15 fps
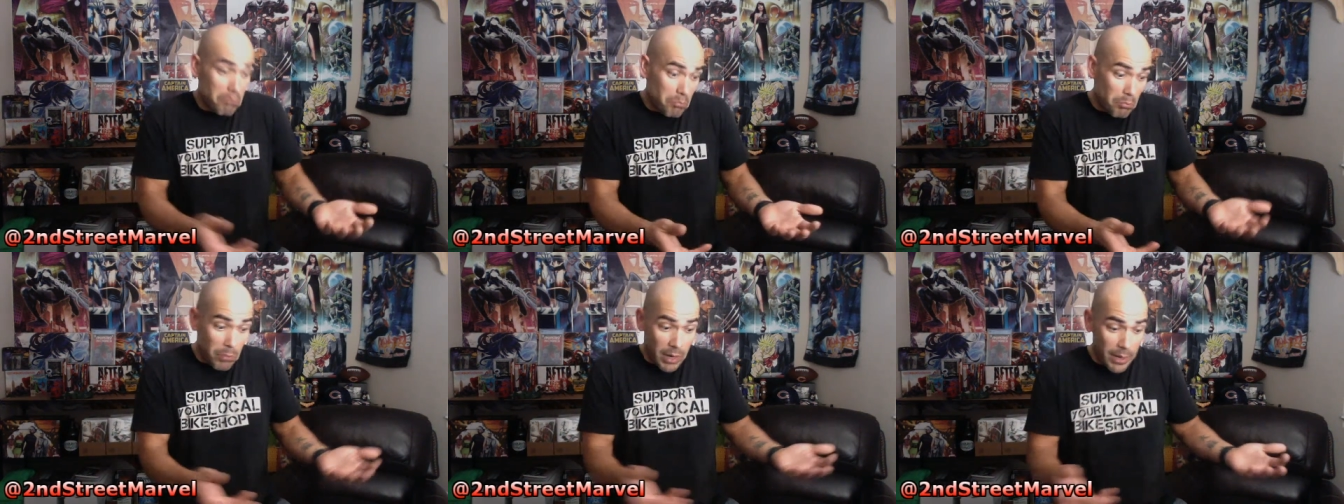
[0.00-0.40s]

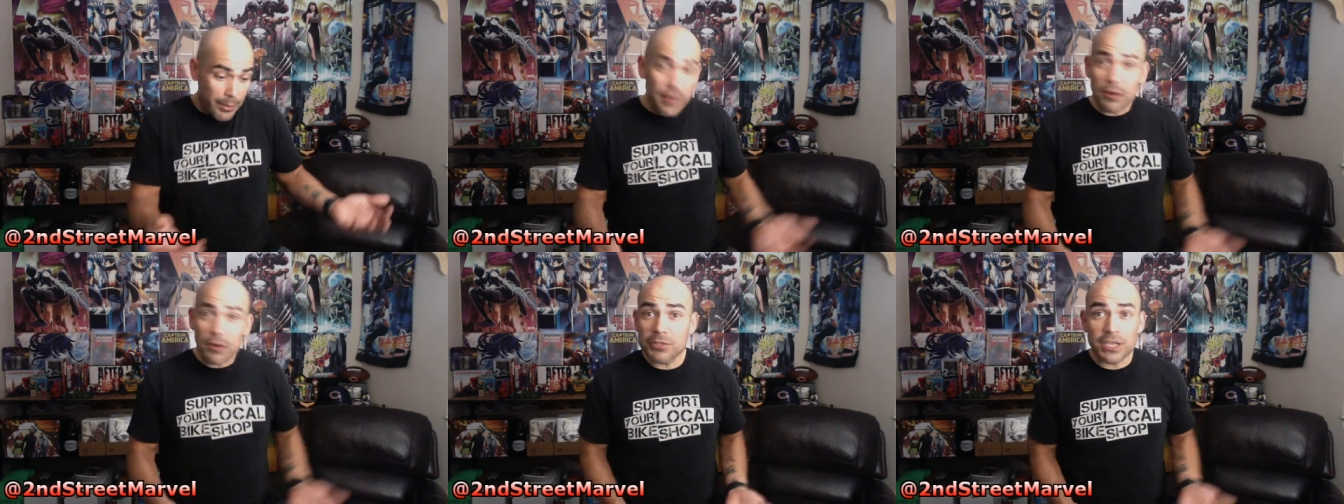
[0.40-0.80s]
But I
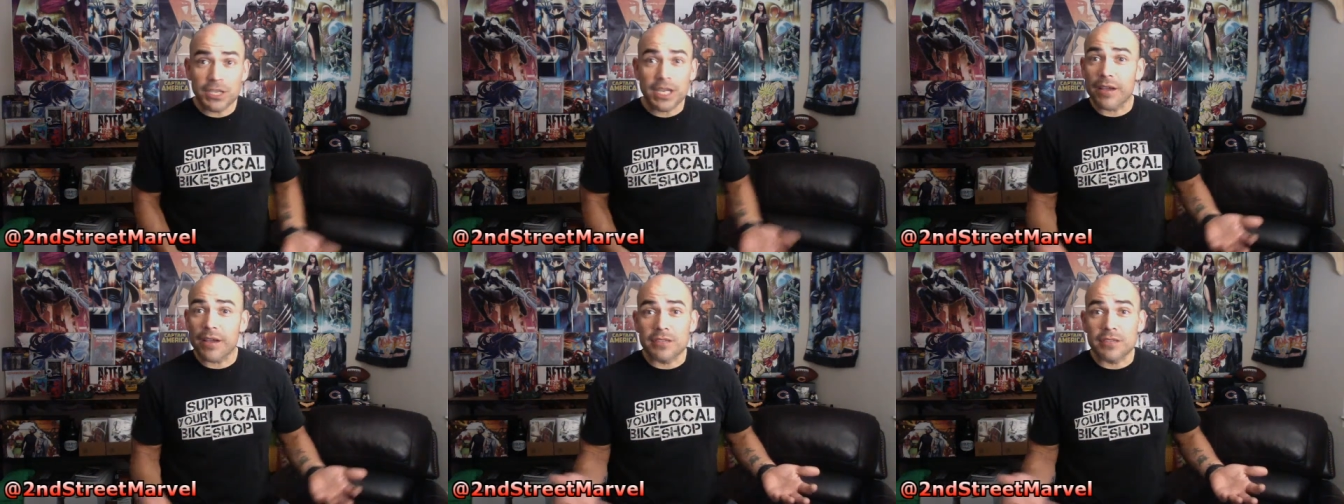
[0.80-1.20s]
might go
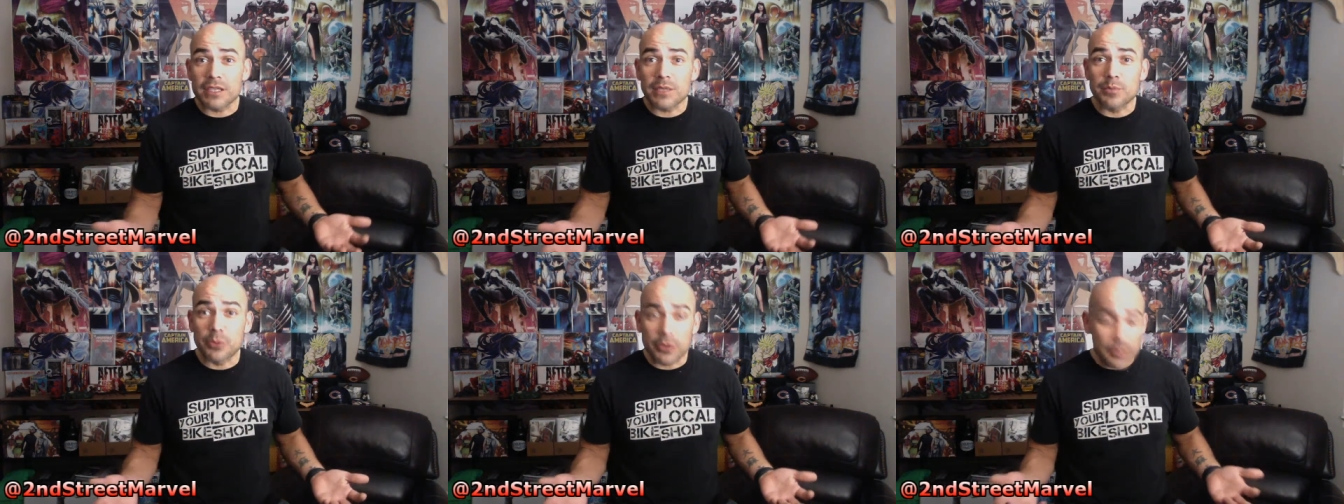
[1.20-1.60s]
check out these
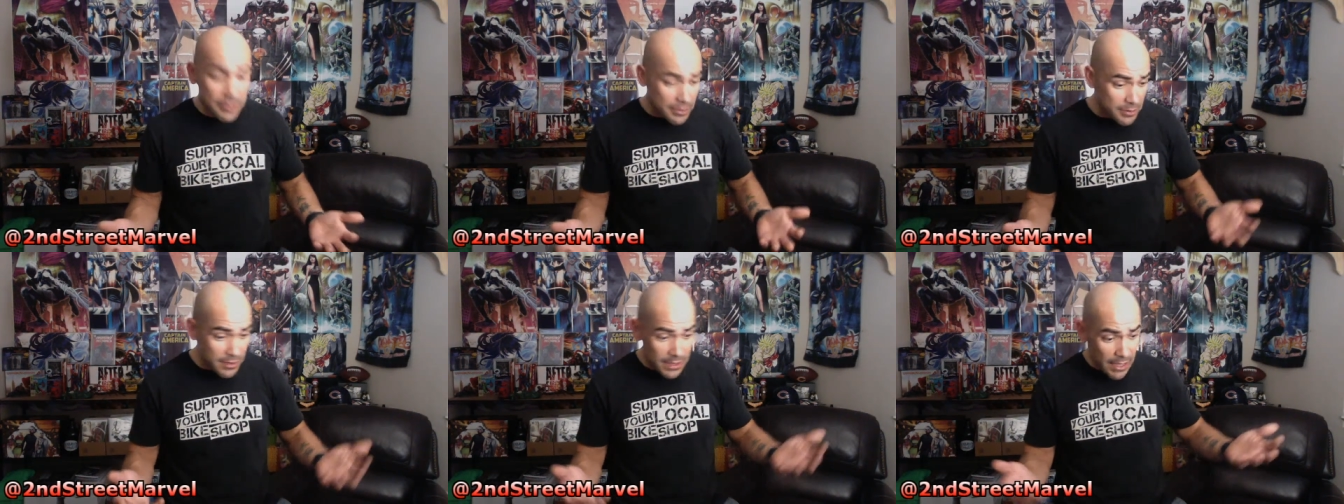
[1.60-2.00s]
books
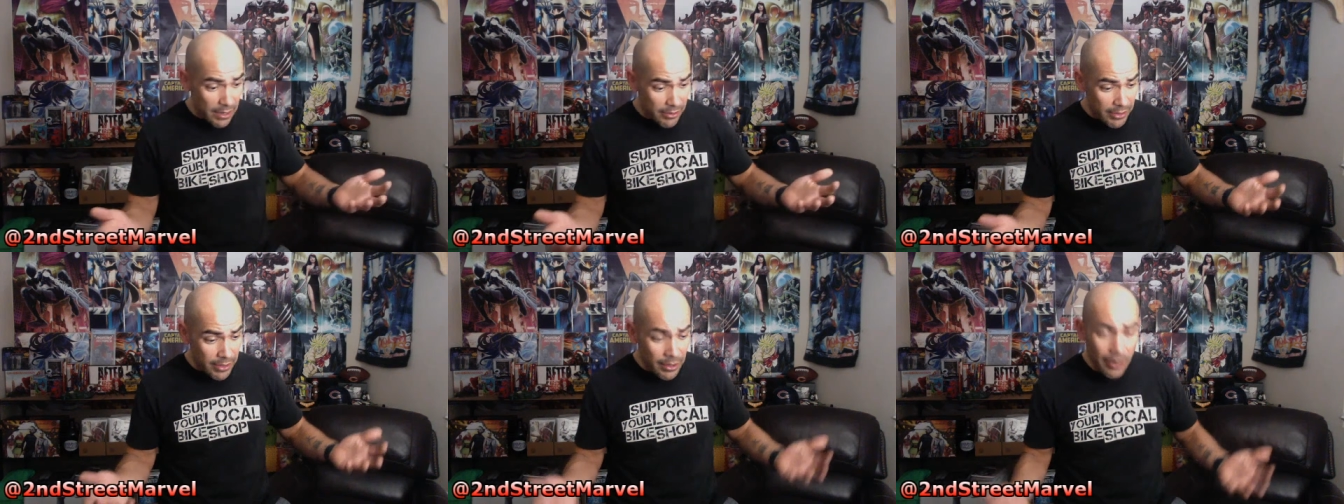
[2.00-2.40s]
and see how
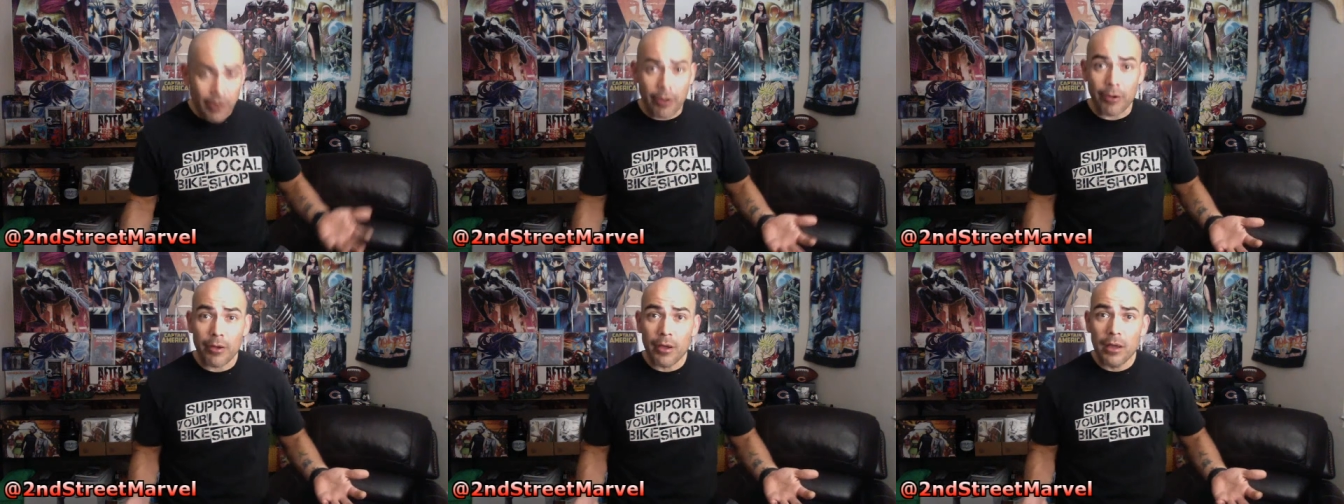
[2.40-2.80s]
they
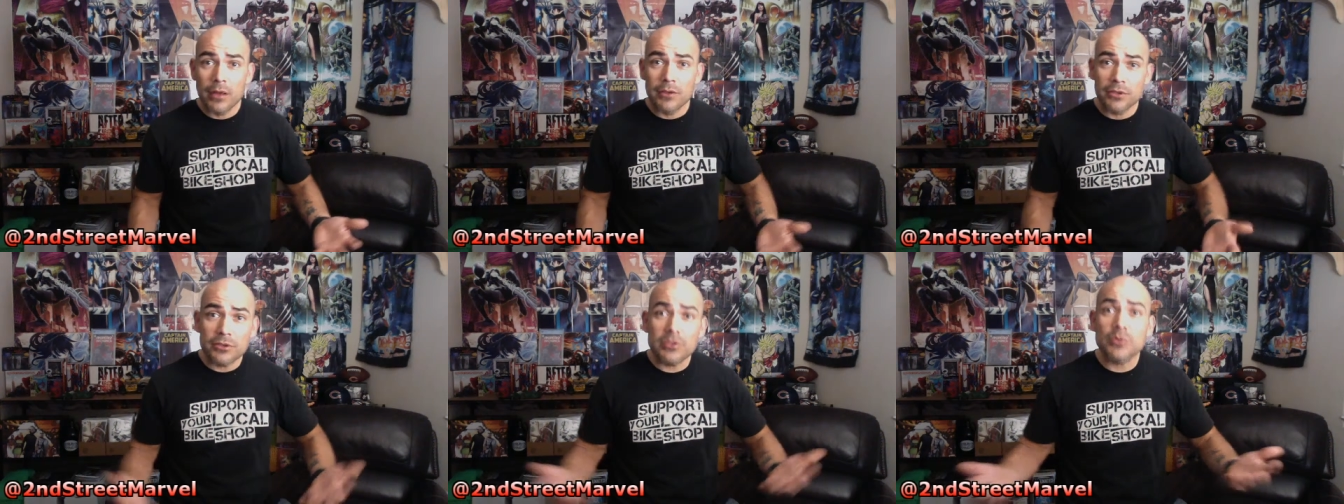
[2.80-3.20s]
are.
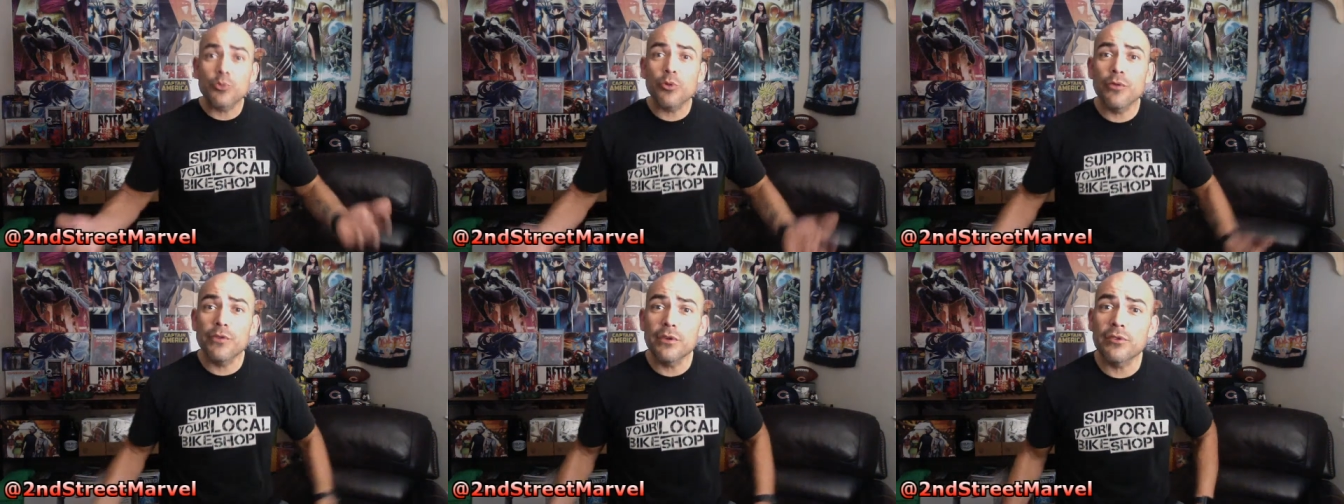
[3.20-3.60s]
Do some
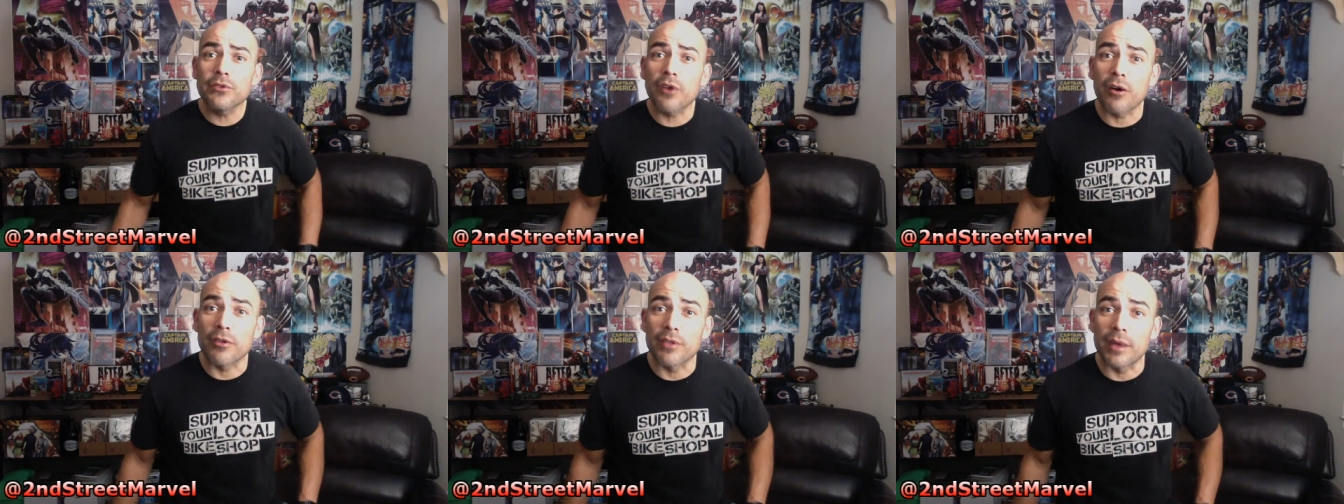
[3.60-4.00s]
reviews
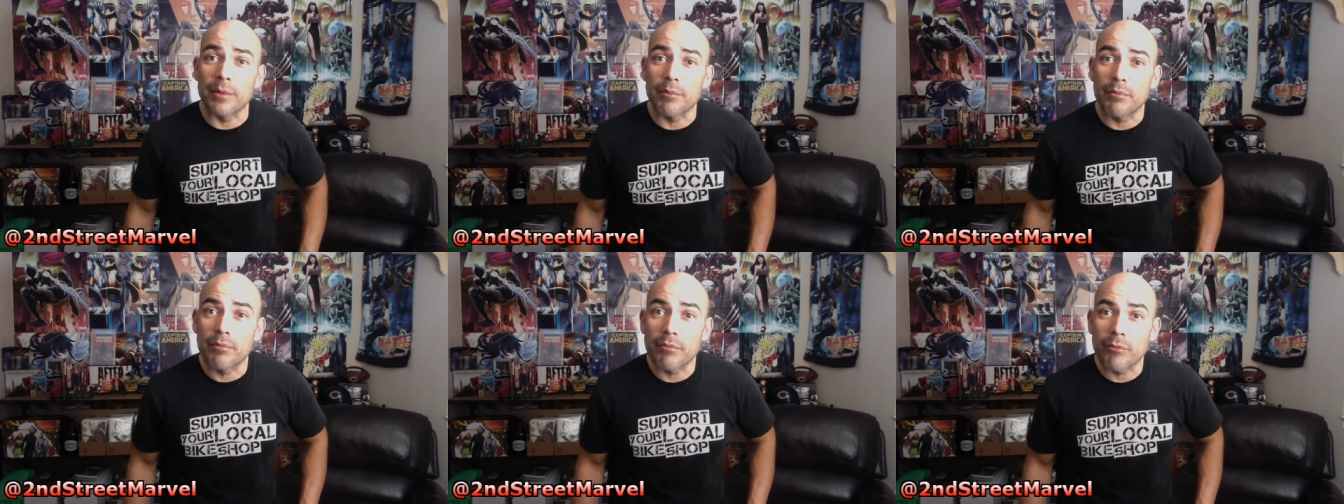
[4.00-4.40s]
on
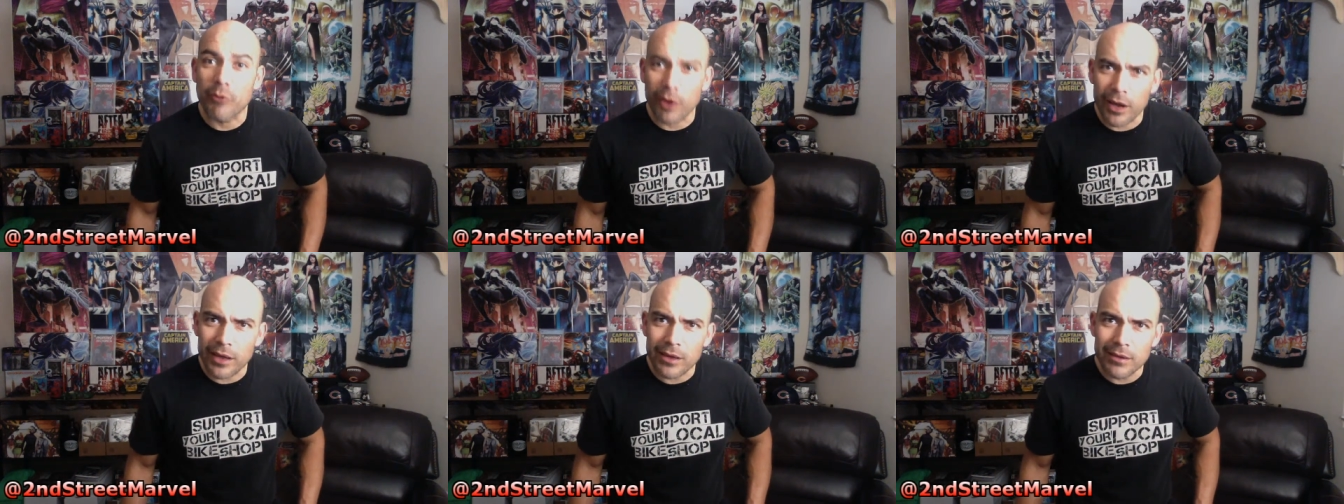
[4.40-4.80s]
them,
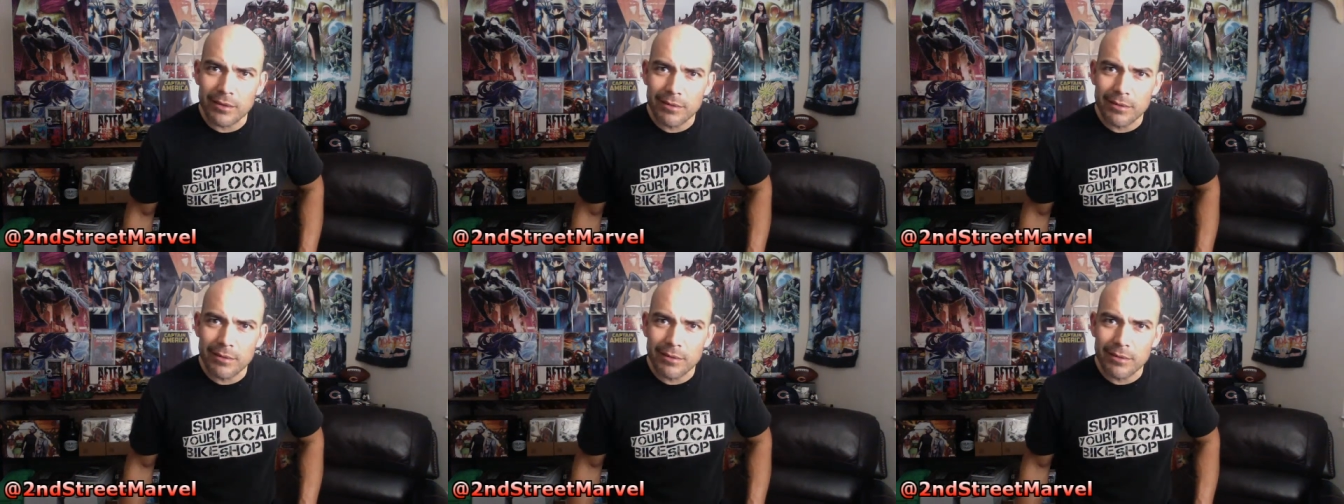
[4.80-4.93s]
right?